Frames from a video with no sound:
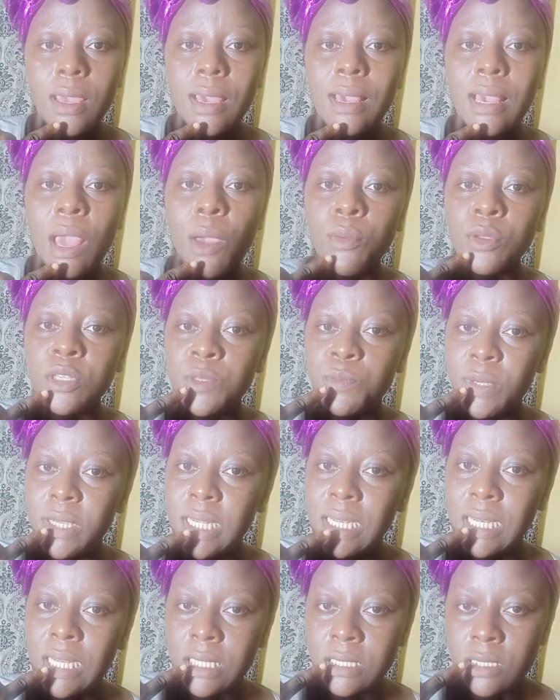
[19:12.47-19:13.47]
can we
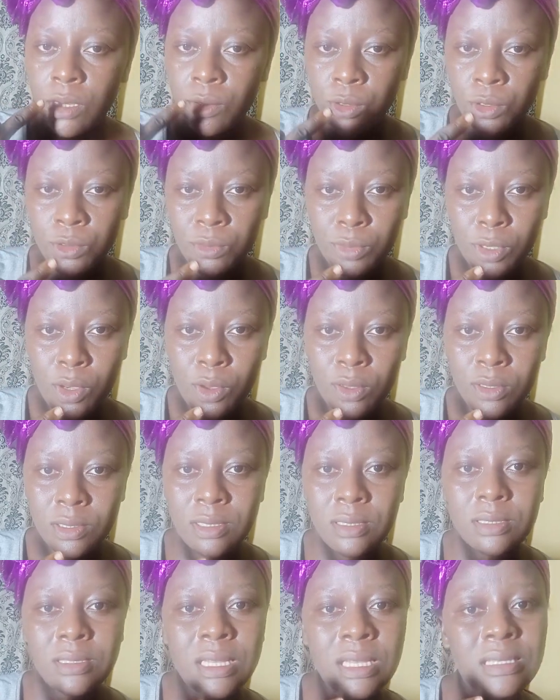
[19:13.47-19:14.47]
speak later on?
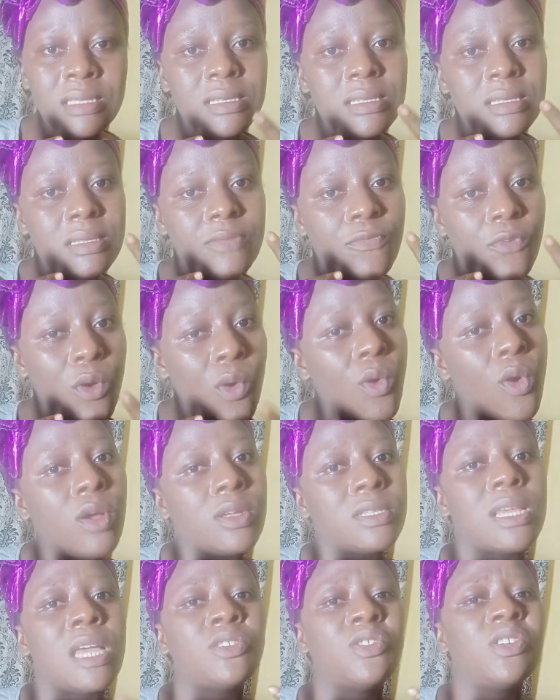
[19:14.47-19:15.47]
Because this phone call
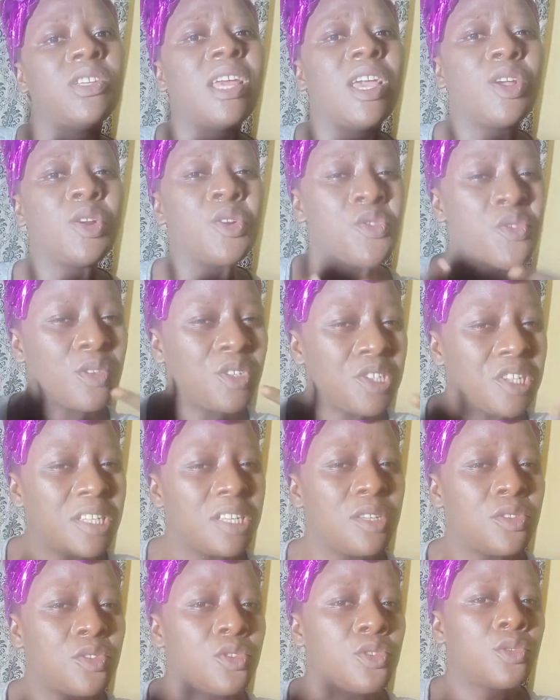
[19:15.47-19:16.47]
is actually
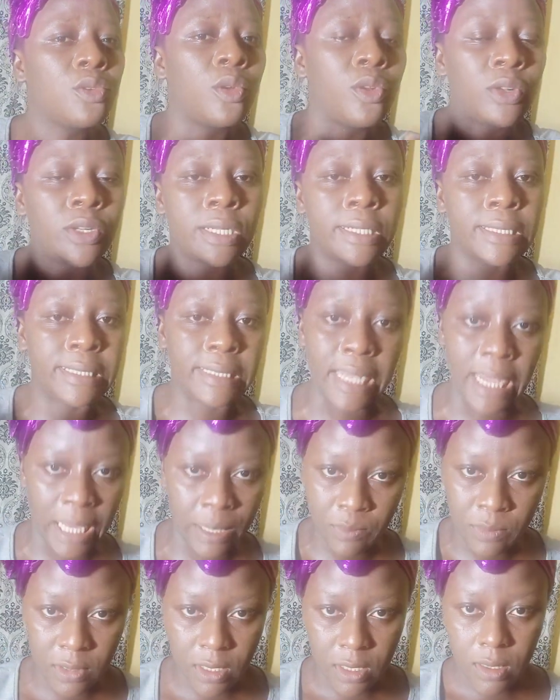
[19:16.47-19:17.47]
encroaching into another
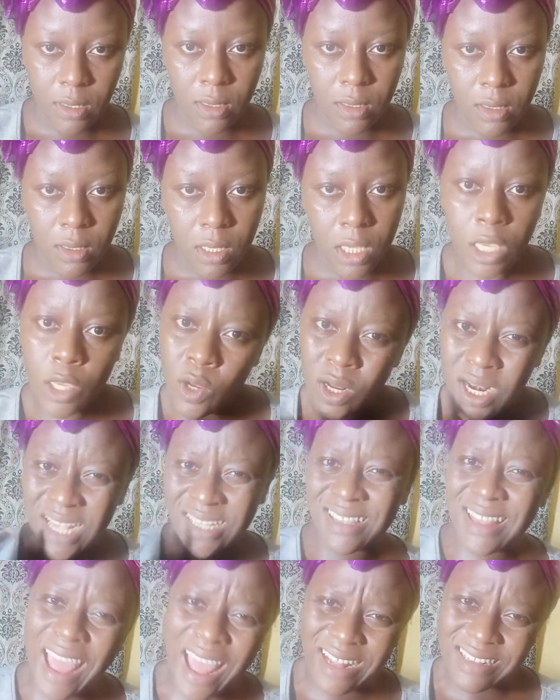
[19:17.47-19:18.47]
time. He
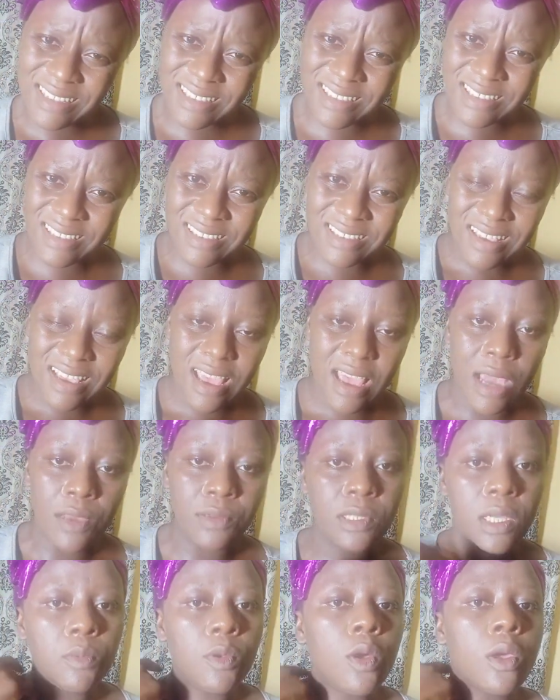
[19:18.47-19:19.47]
understands.
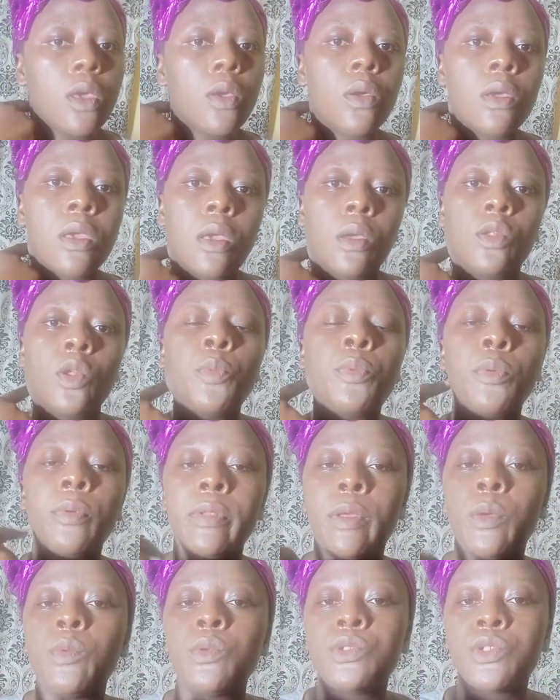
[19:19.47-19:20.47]
I'll tell me, okay, no
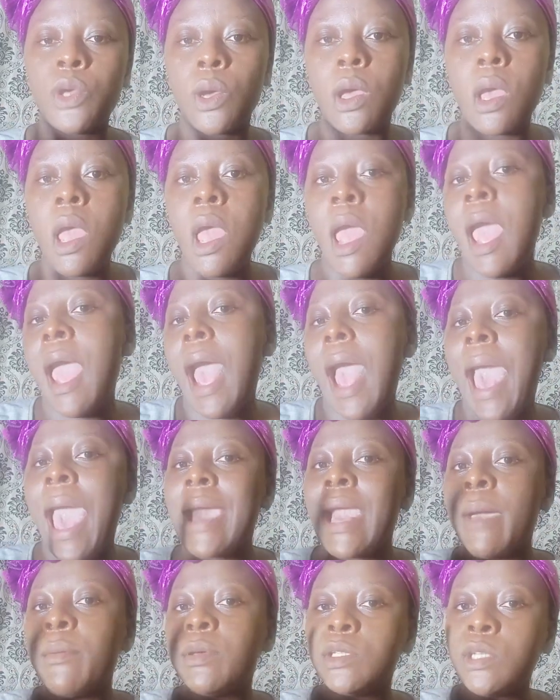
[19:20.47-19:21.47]
problem, we'll talk. I
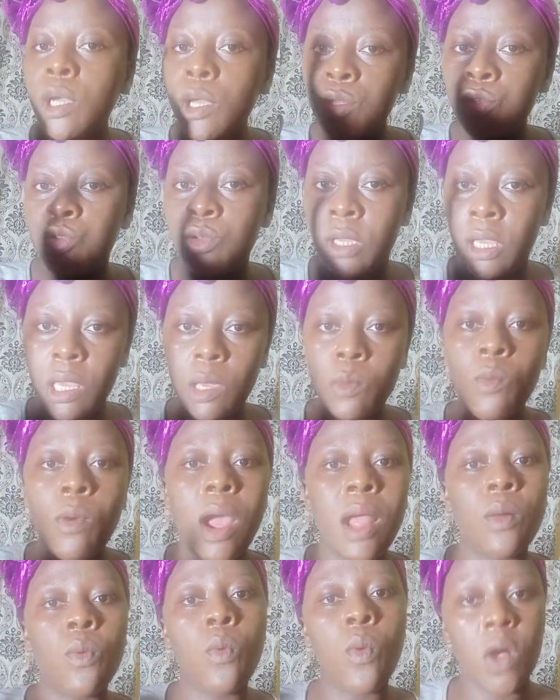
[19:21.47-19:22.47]
can be talking to him
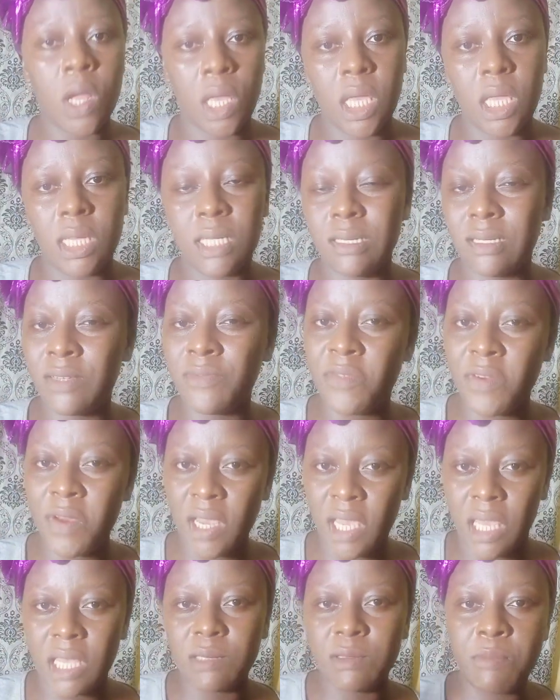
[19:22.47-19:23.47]
while working. It's a
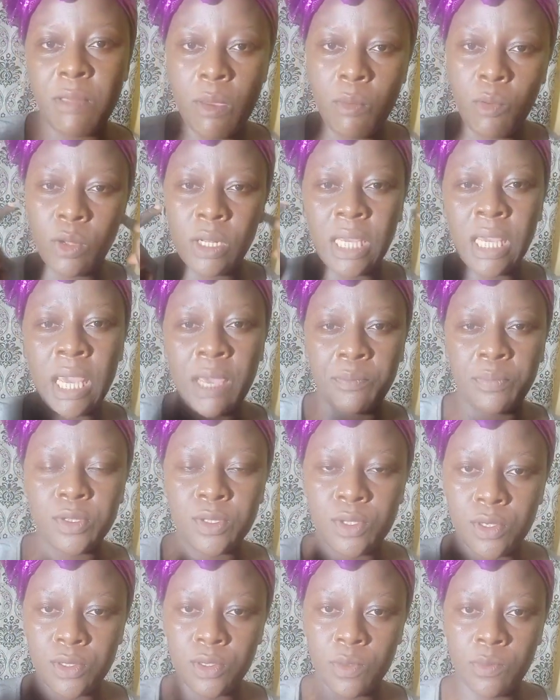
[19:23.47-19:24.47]
different case. Maybe I'm on
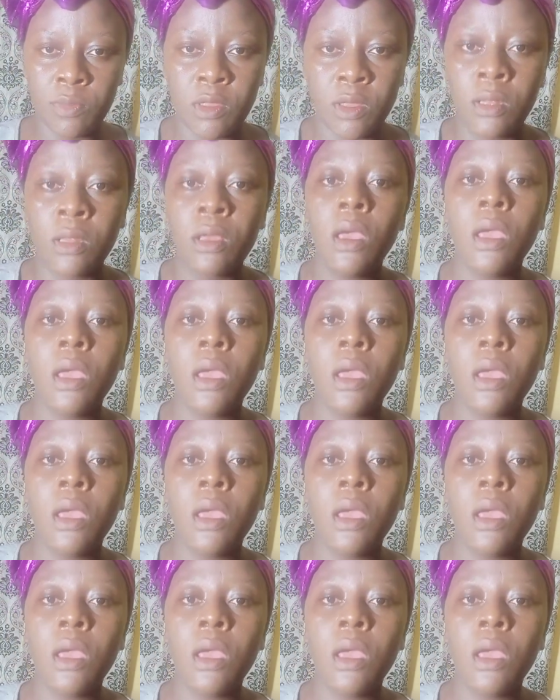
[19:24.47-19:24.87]
earpiece or something.